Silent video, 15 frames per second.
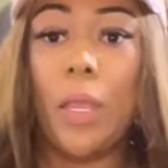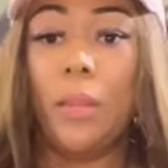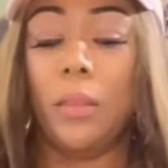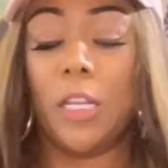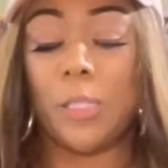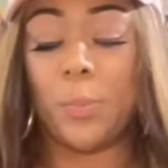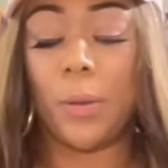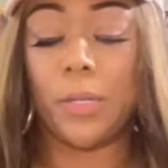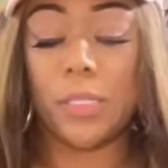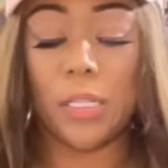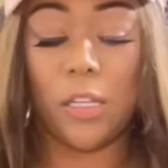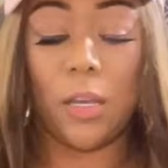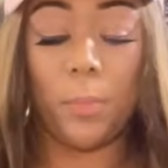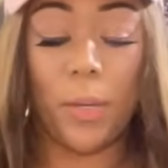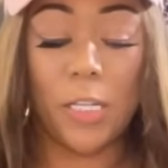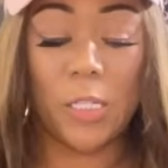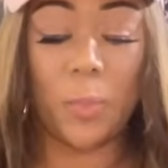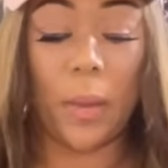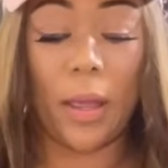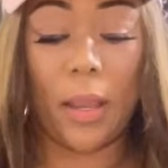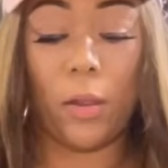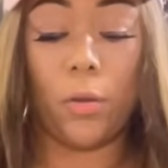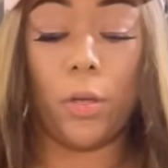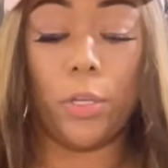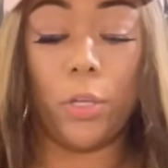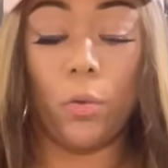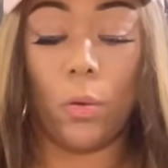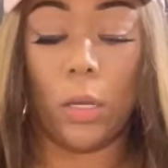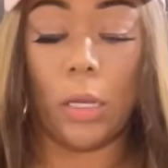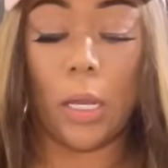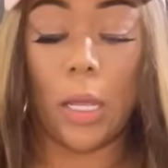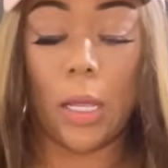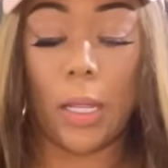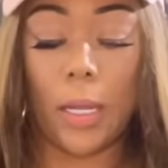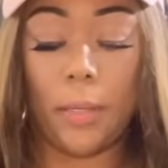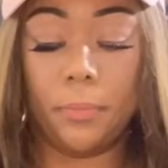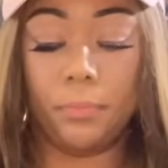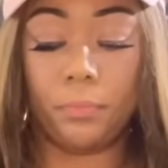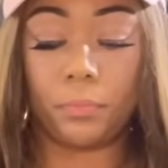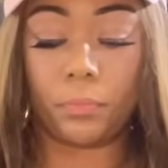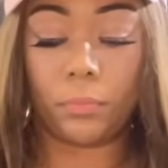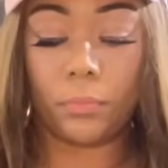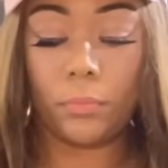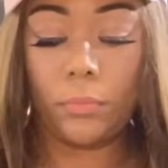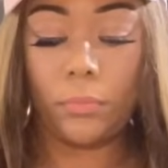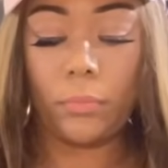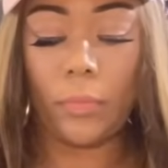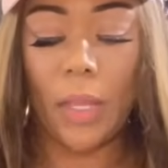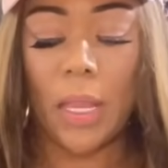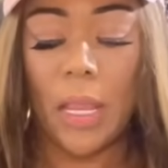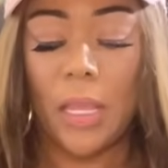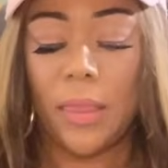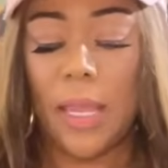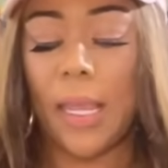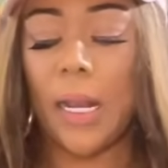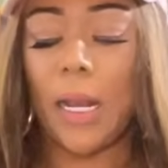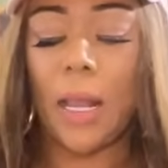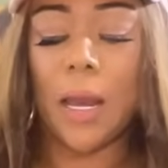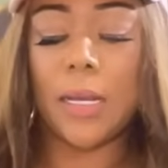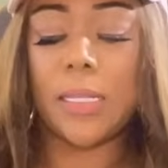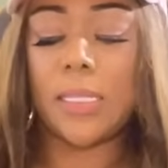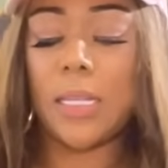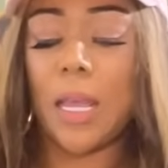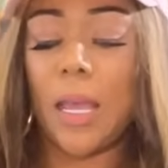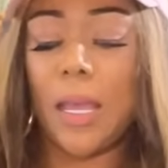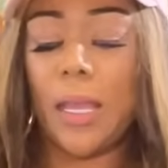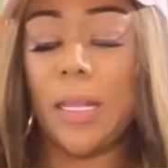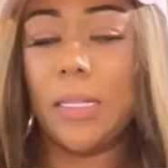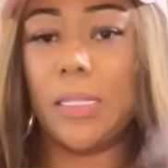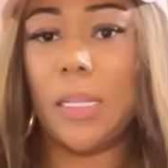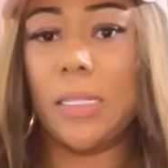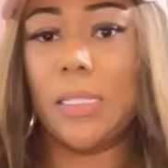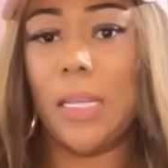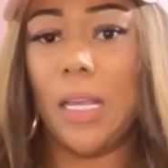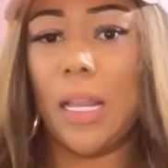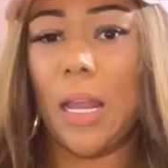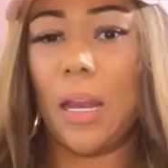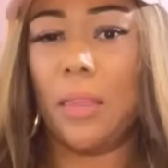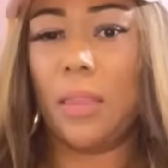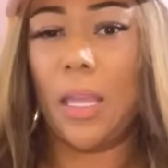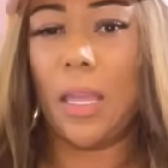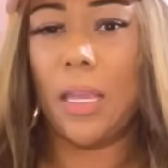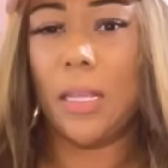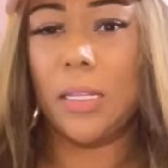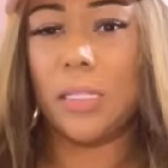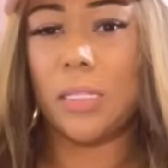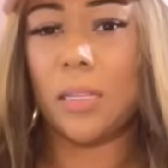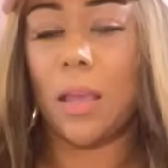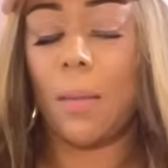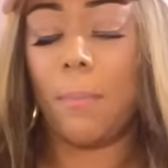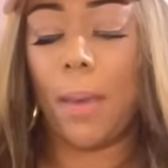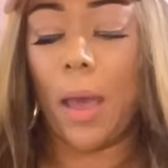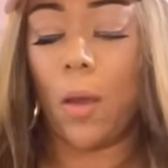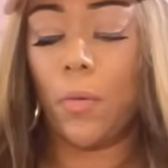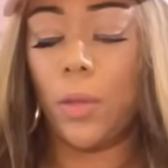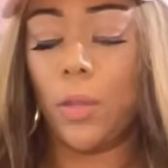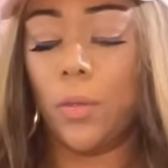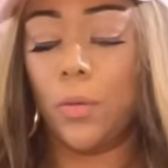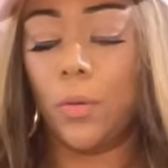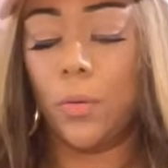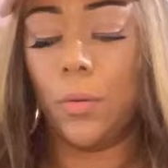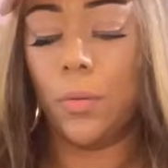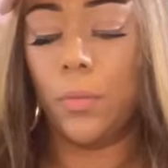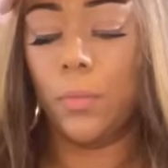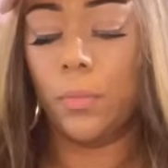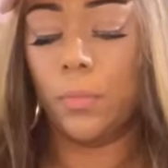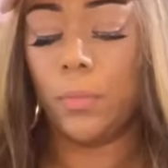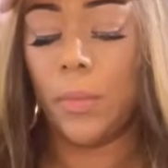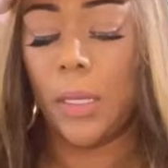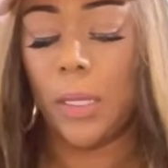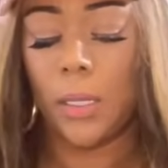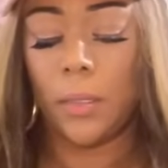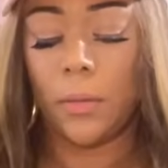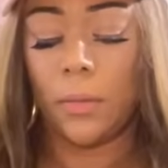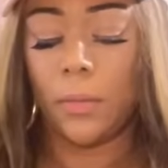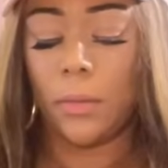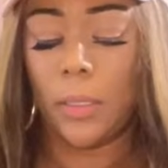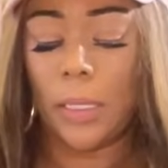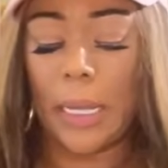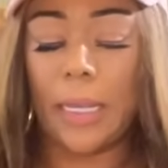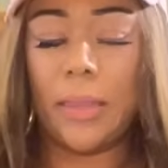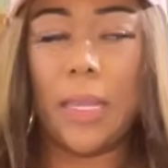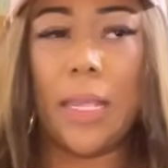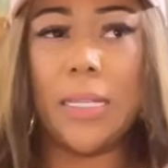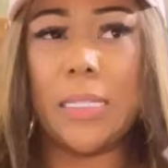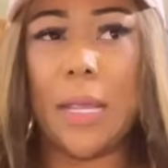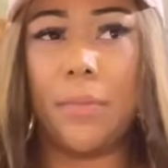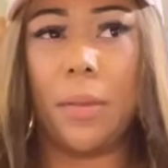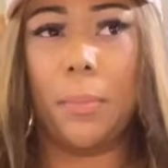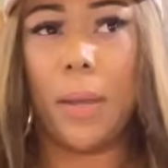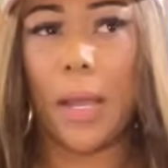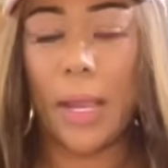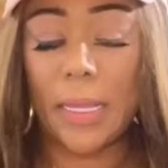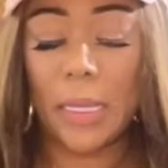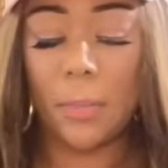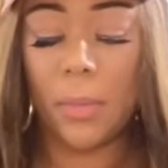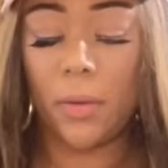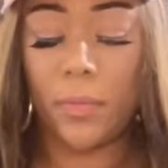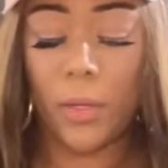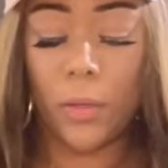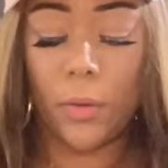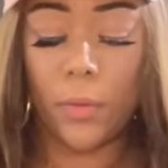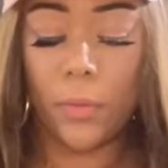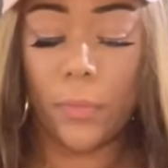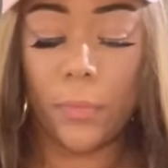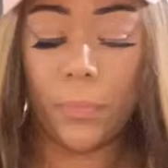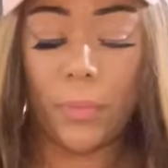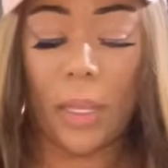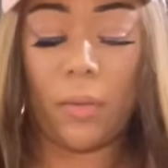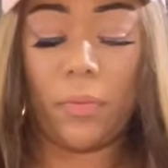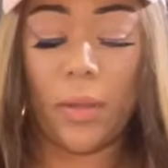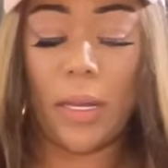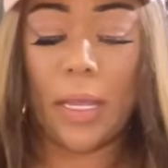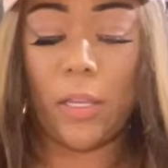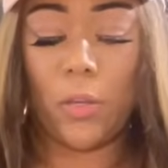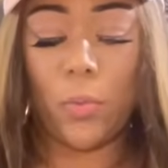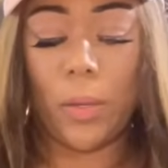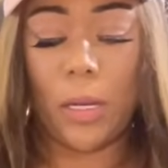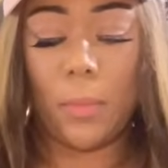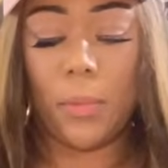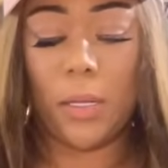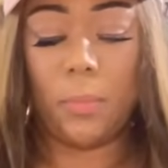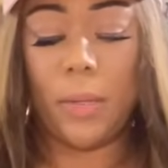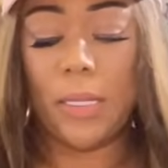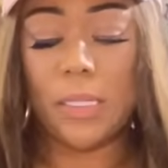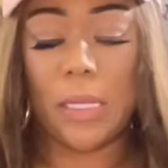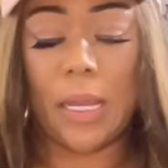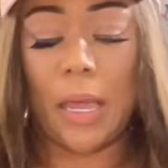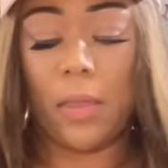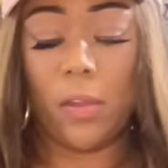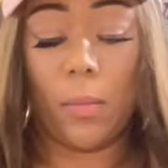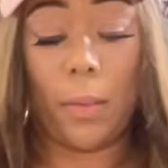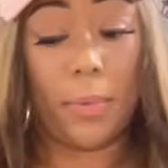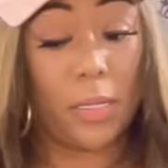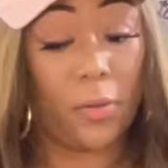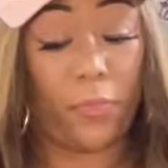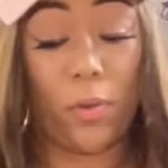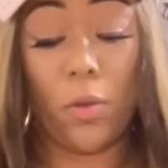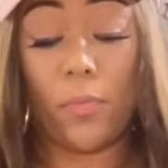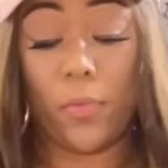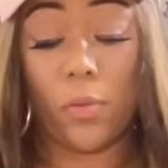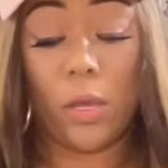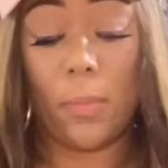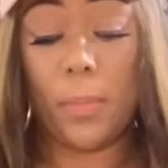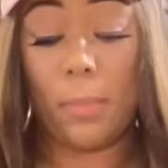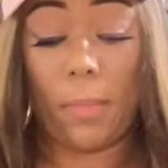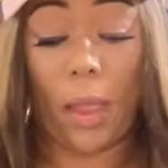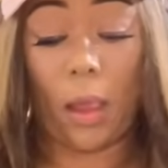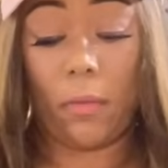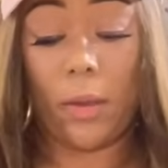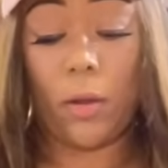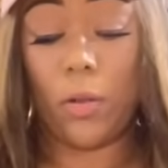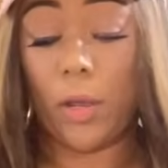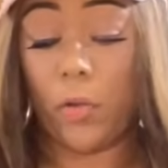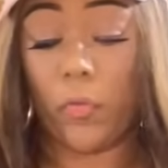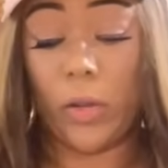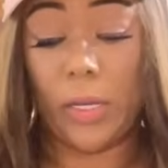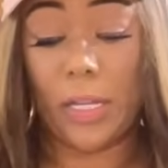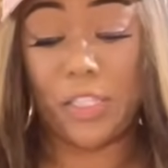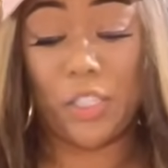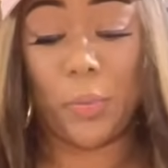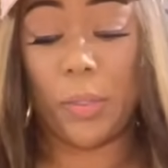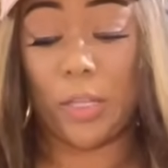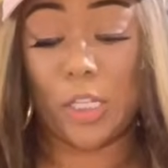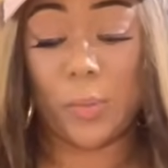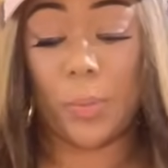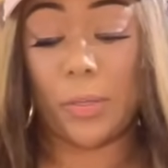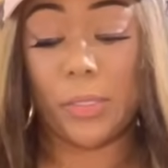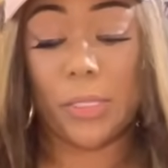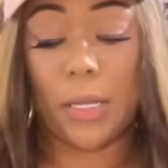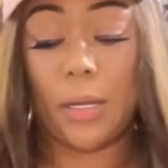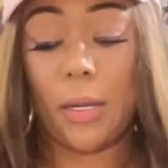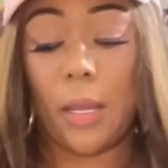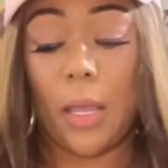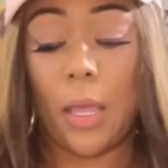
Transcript: This person could be spying on you online. They get a lot of signs. They see a lot of things about you, like things that remind them of you. They feel like you and them could be together. Maybe a few of you could be married or in a relationship with this person.